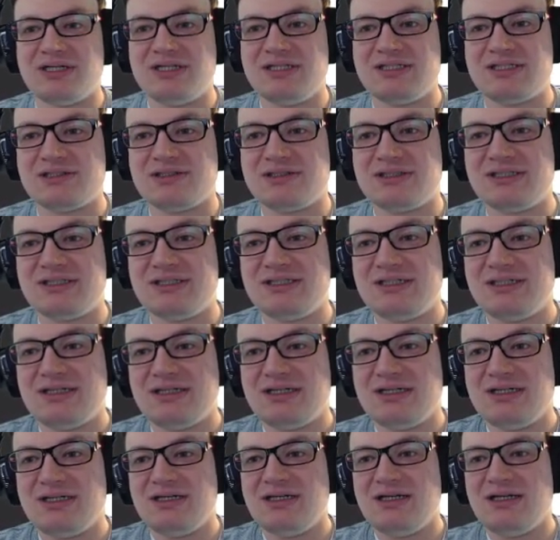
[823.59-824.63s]
easily
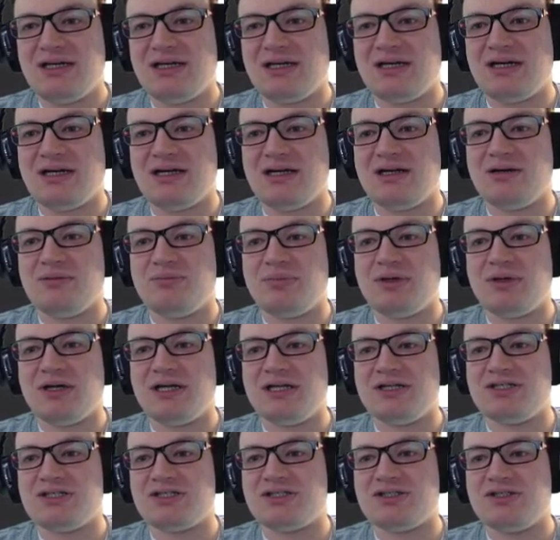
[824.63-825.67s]

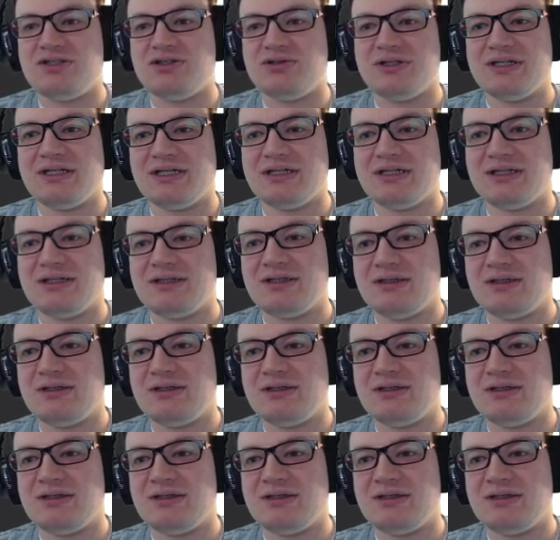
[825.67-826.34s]
by just doing